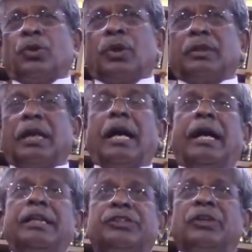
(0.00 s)
court,
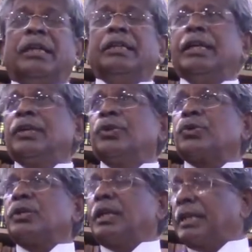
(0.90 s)
I saw the
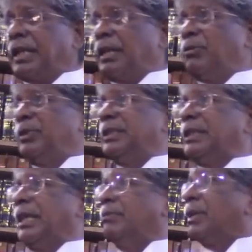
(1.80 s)
accused at about the
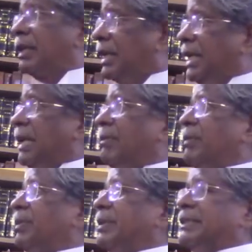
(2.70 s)
time running away
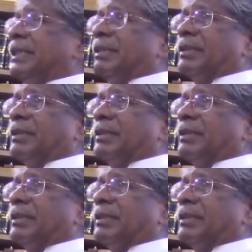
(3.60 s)
from the scene of